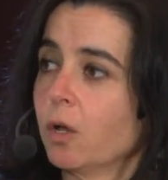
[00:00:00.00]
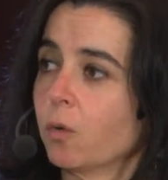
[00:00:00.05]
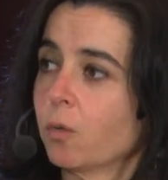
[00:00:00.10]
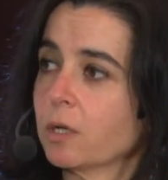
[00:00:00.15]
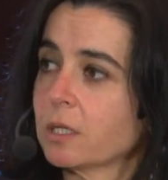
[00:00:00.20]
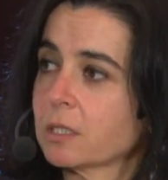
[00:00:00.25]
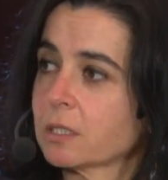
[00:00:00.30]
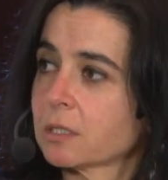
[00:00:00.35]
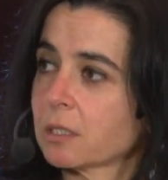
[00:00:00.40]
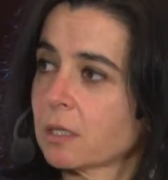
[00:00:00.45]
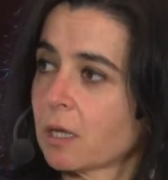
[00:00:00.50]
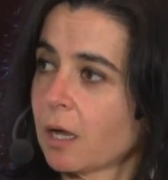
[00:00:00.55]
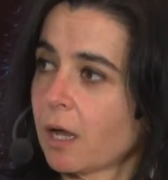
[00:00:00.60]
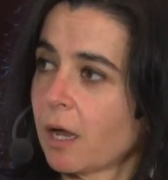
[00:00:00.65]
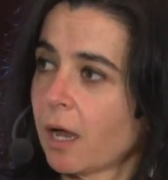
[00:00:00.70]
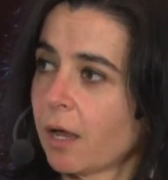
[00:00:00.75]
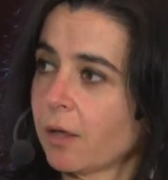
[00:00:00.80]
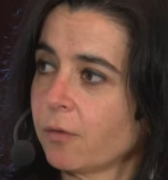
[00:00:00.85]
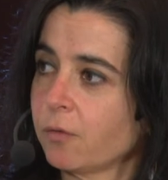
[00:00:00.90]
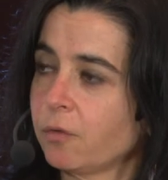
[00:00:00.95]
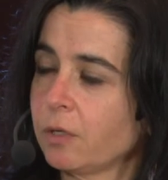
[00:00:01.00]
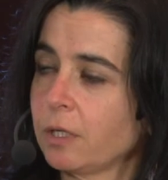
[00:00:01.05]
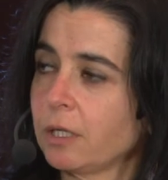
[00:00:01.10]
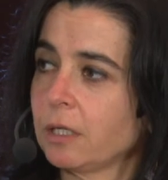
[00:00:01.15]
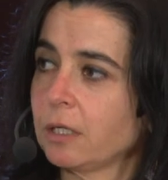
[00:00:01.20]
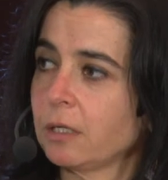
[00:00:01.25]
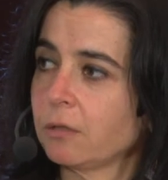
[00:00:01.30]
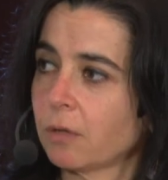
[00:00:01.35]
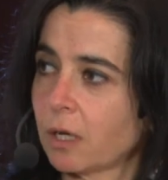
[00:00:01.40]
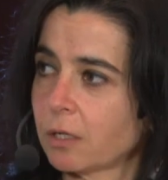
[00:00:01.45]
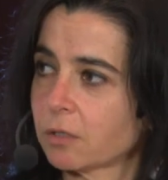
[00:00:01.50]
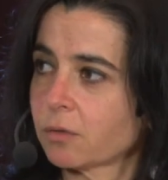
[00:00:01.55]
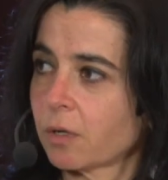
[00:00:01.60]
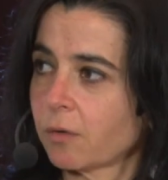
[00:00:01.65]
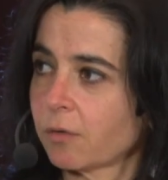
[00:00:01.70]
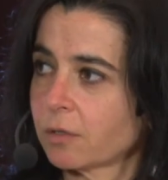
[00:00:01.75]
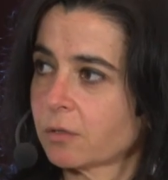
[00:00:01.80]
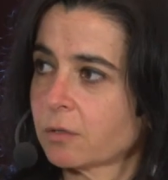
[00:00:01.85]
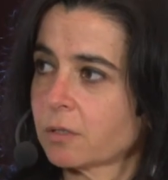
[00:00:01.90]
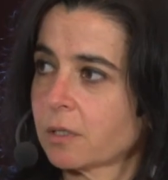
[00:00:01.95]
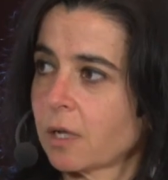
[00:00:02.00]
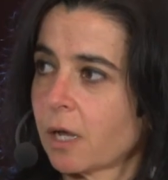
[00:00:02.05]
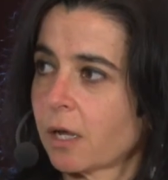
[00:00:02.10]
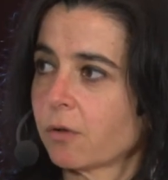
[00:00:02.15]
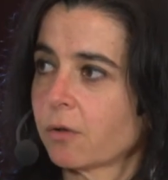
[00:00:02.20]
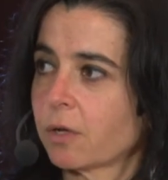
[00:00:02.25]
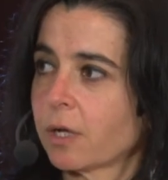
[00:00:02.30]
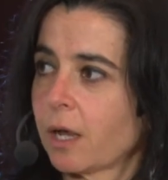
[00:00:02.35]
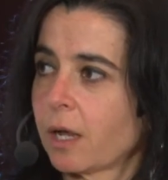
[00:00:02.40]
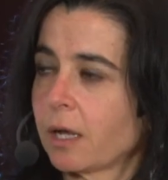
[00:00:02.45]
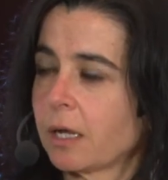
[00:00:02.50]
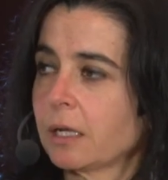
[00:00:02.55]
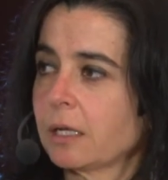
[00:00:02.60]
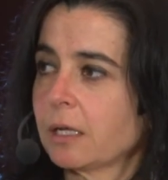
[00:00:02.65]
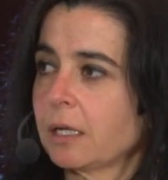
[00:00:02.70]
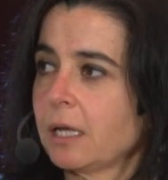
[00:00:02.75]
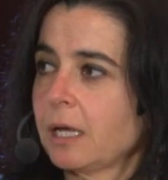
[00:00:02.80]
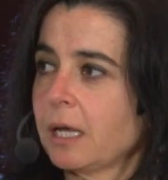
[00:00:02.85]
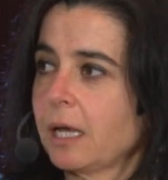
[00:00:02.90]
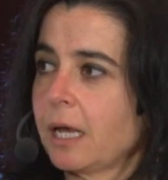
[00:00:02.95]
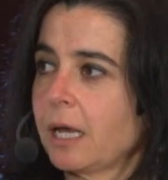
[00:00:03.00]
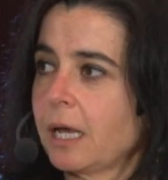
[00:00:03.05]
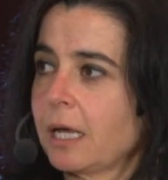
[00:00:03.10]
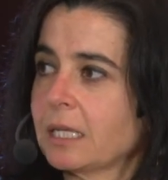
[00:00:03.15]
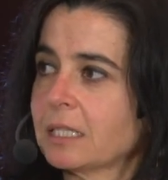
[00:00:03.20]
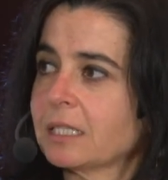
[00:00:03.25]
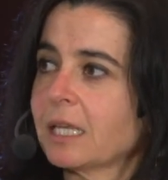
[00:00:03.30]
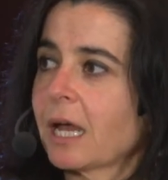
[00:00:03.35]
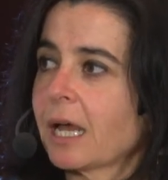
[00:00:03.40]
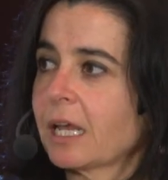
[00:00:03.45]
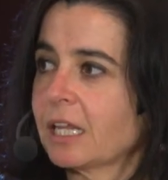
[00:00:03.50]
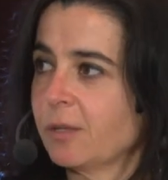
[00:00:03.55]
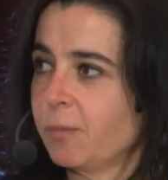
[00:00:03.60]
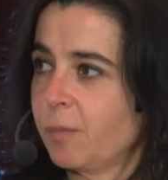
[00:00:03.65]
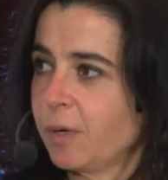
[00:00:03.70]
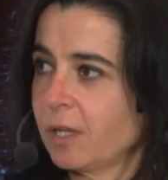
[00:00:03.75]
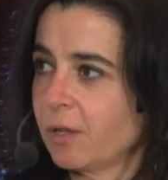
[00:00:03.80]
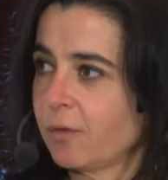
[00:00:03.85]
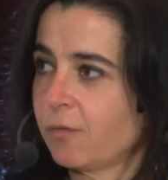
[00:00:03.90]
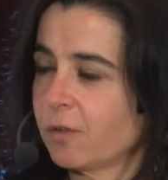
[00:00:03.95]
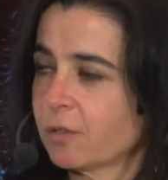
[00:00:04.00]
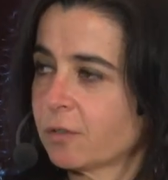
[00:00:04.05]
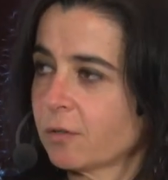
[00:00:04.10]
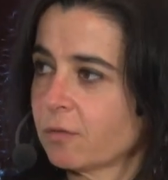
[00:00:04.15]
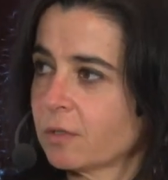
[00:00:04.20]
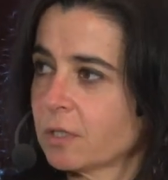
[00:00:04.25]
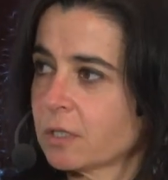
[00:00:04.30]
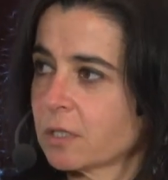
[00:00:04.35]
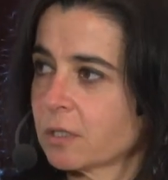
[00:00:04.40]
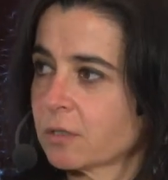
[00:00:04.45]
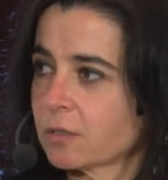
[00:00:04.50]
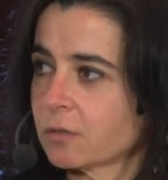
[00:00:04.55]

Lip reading: with IV intravenous lidocaine? And is there any benefit of this